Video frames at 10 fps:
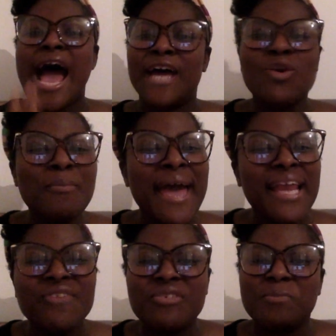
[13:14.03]
I don't
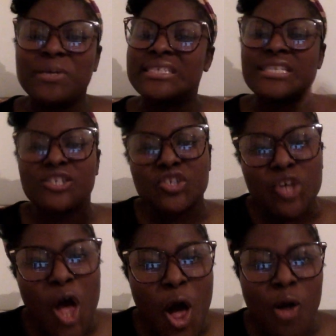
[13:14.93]
mind if the person is
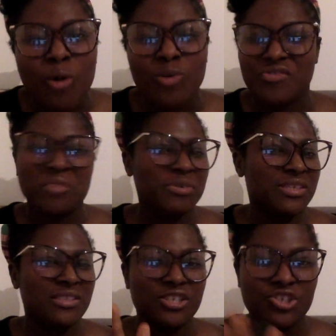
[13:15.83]
tall, if the
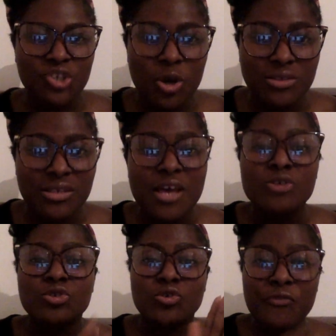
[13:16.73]
person is short.
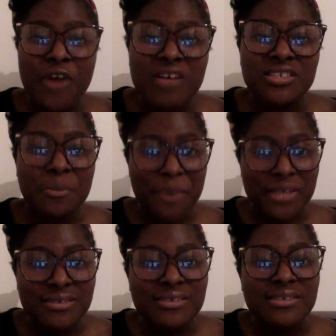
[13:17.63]
So far as the
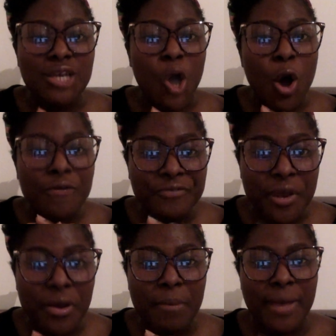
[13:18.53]
person is a
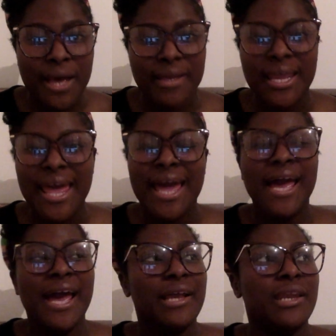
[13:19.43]
God-fearing man
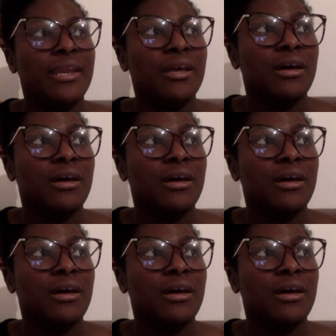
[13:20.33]
and